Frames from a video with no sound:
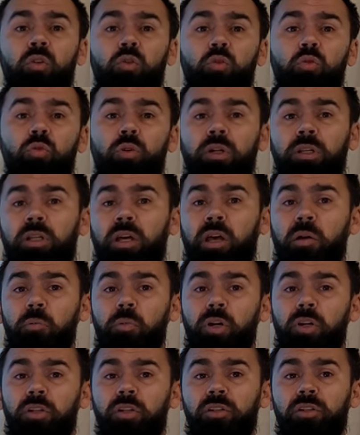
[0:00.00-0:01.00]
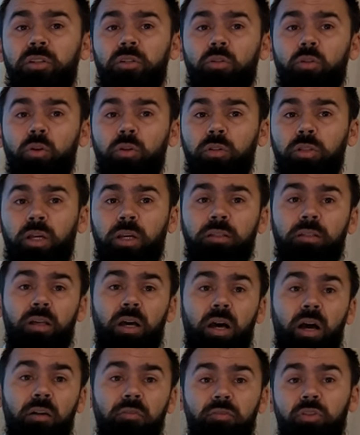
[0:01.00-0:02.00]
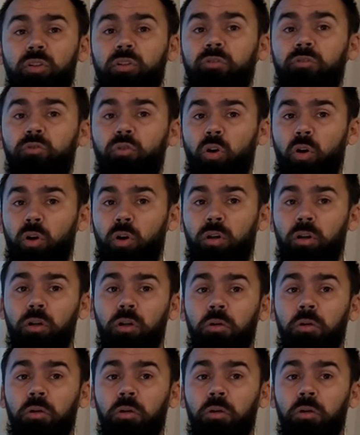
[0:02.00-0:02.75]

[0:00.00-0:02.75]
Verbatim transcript: to an emergency contact after a fall,